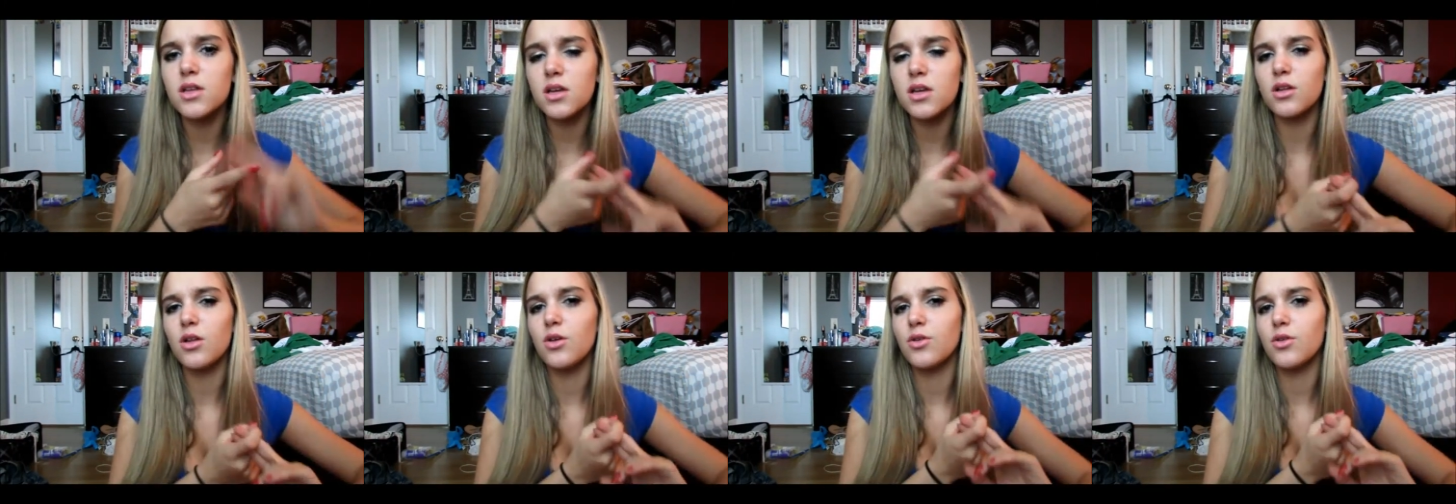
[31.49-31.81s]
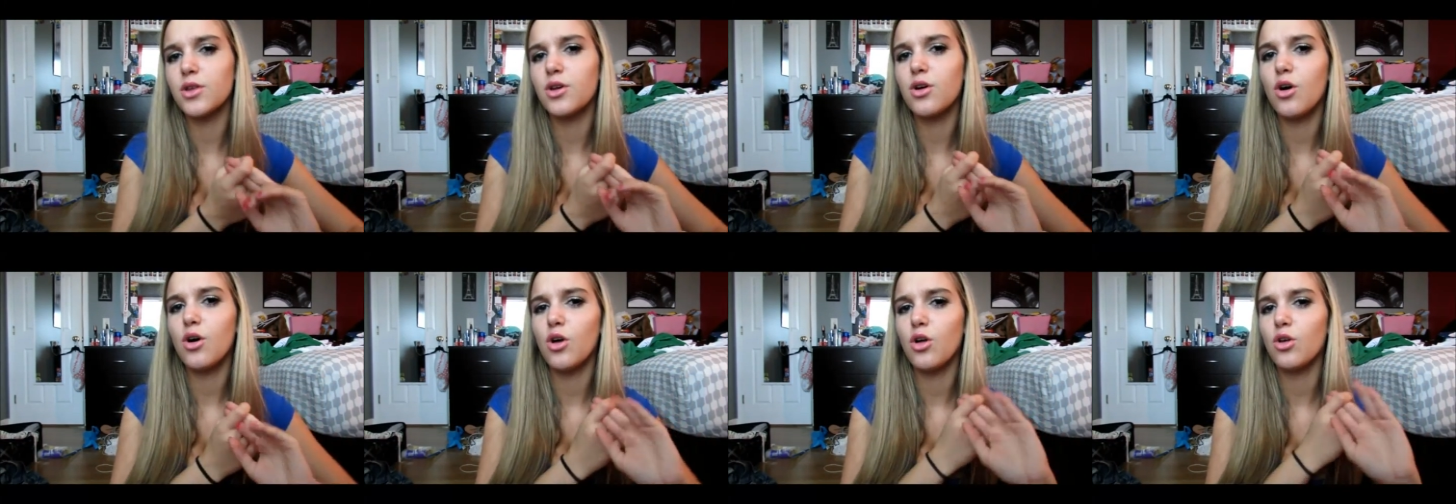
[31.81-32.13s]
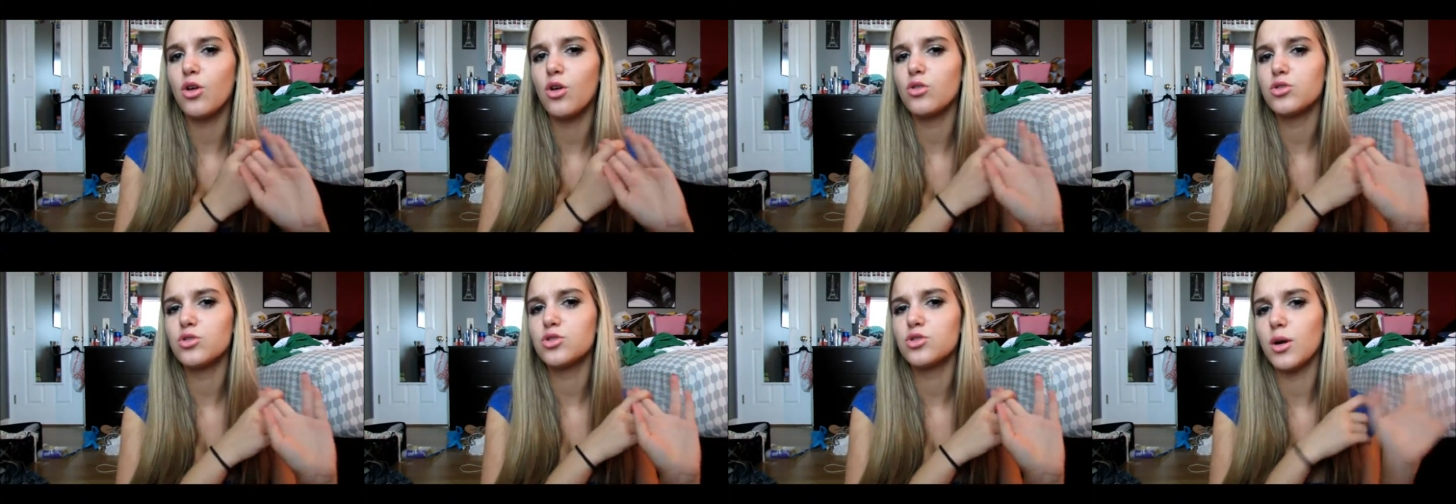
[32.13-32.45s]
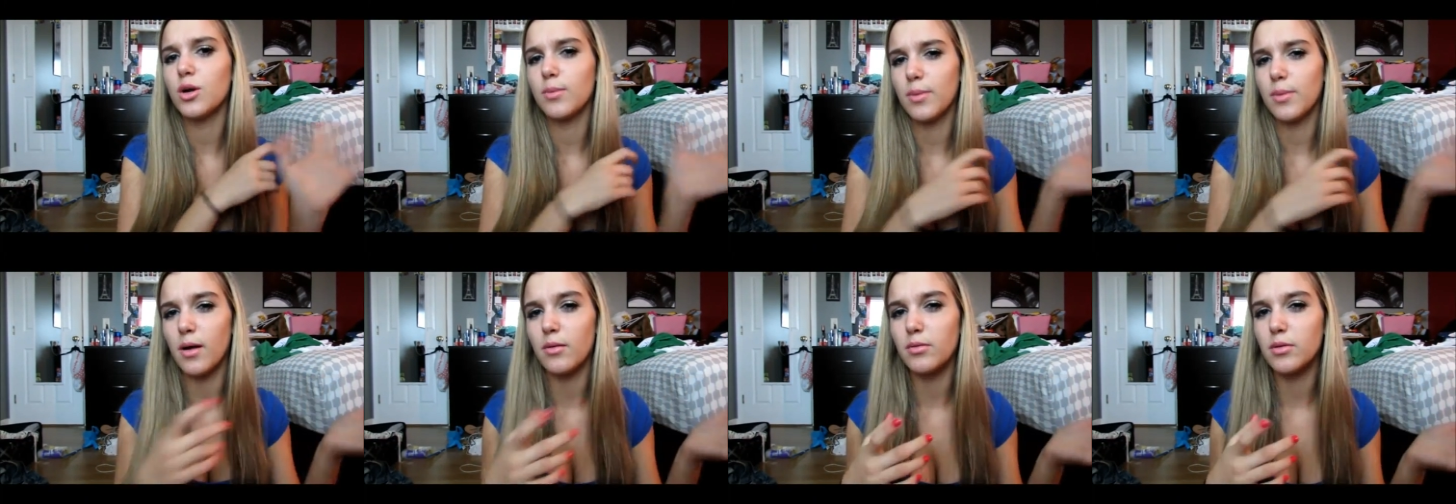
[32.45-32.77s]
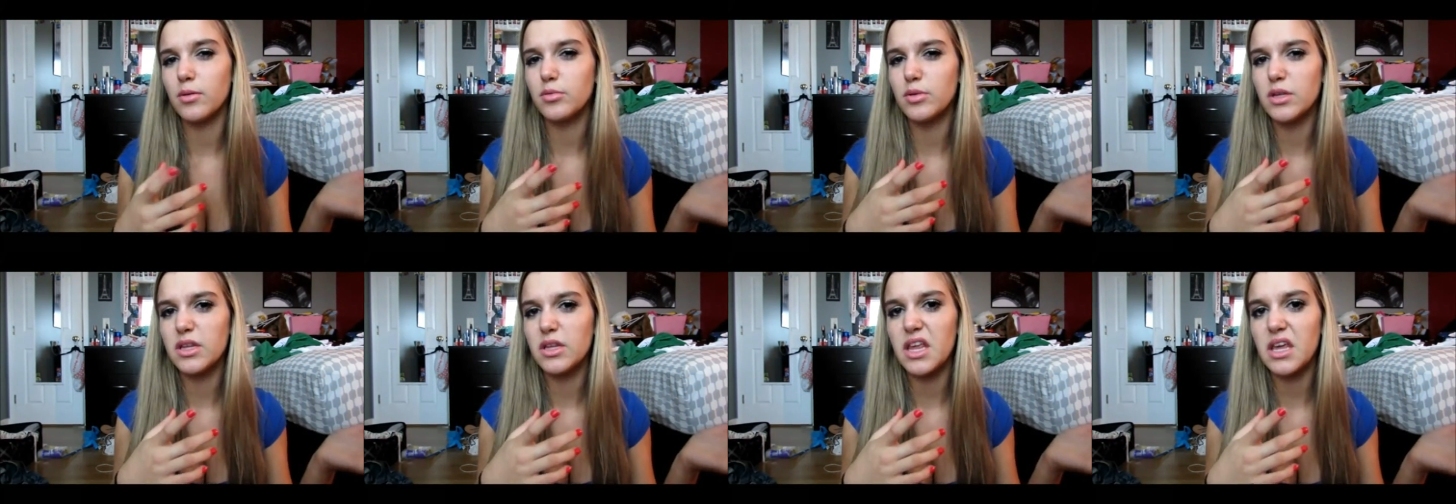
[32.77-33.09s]
and clothing hauls are
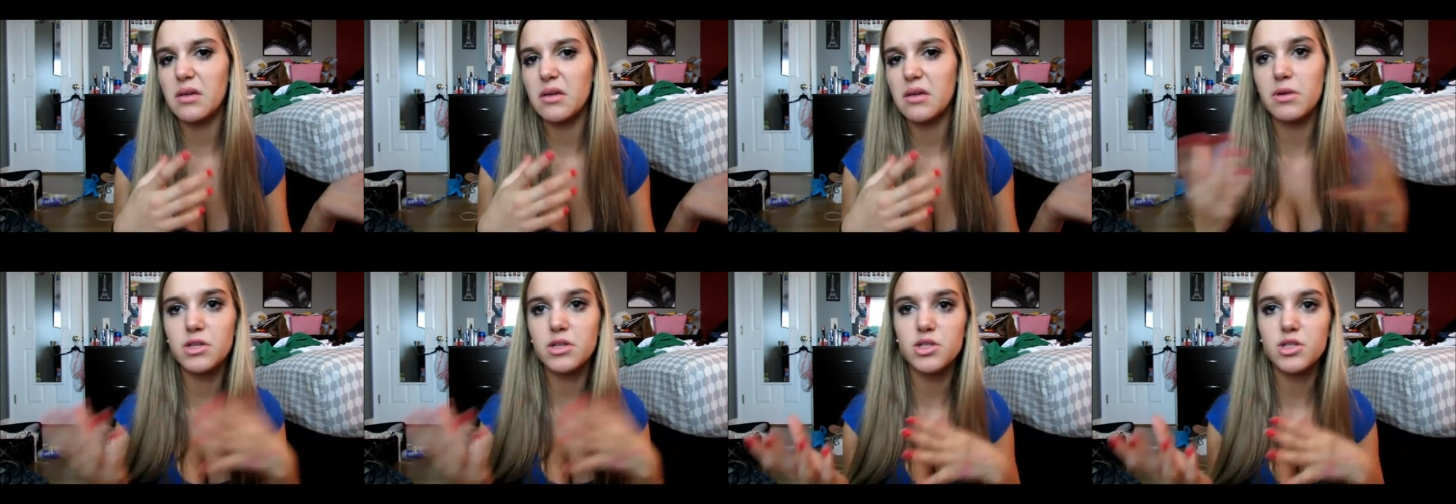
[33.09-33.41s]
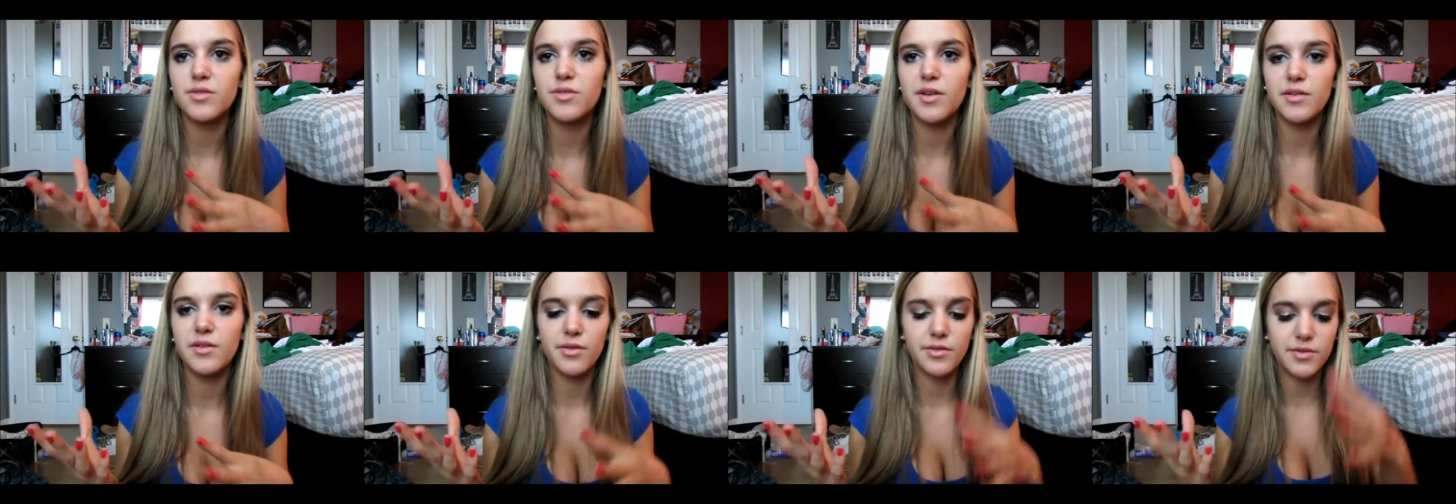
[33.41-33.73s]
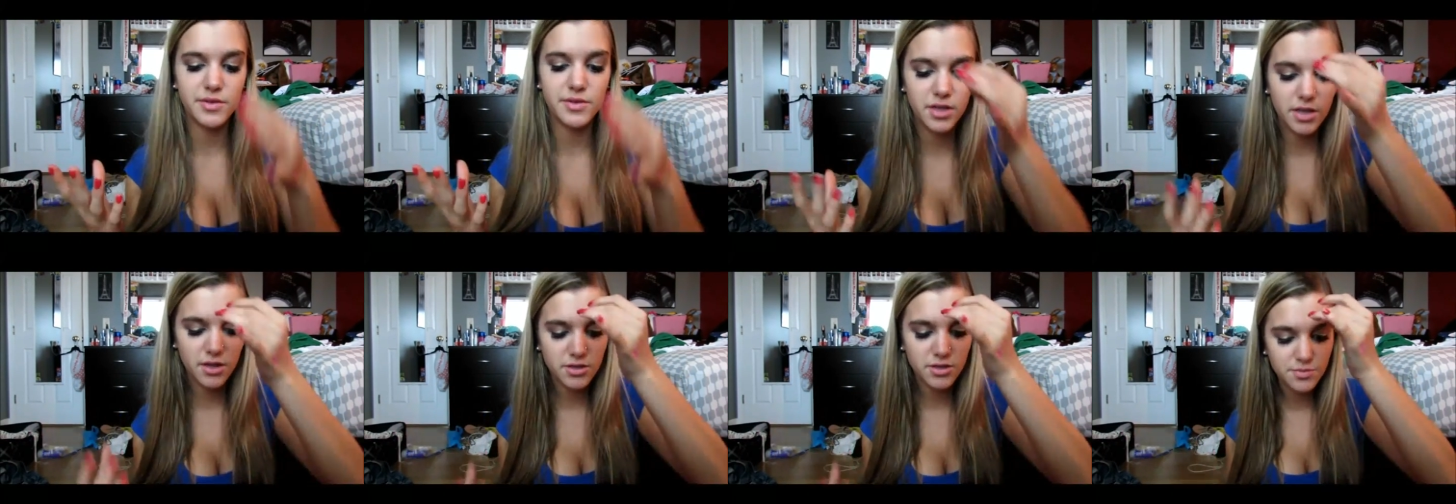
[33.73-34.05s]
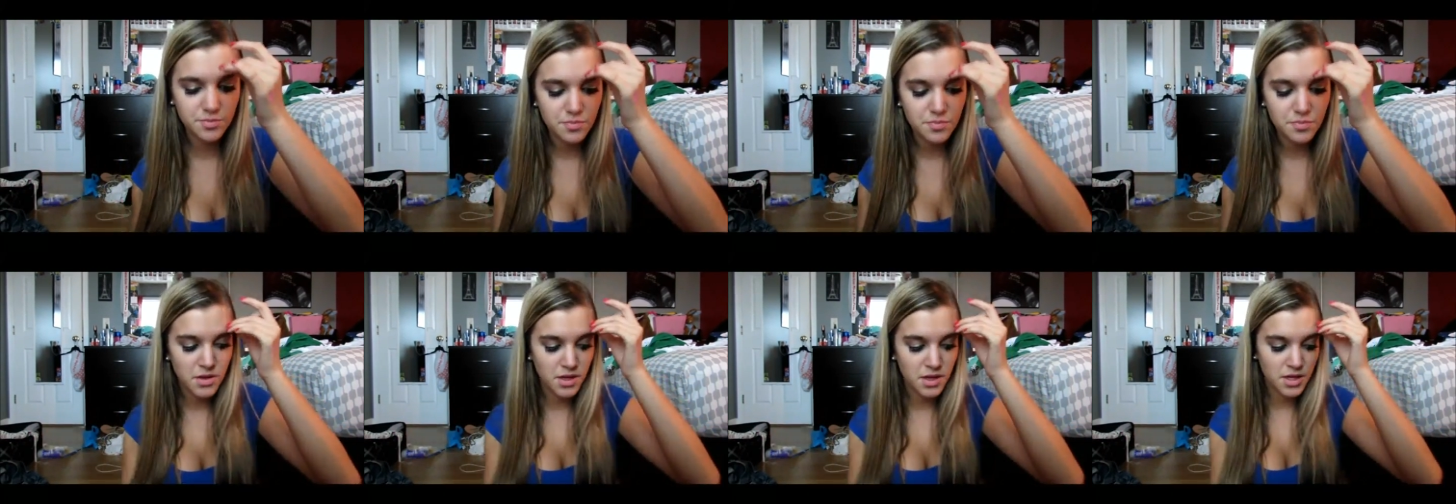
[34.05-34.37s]
probably like my two favorite videos.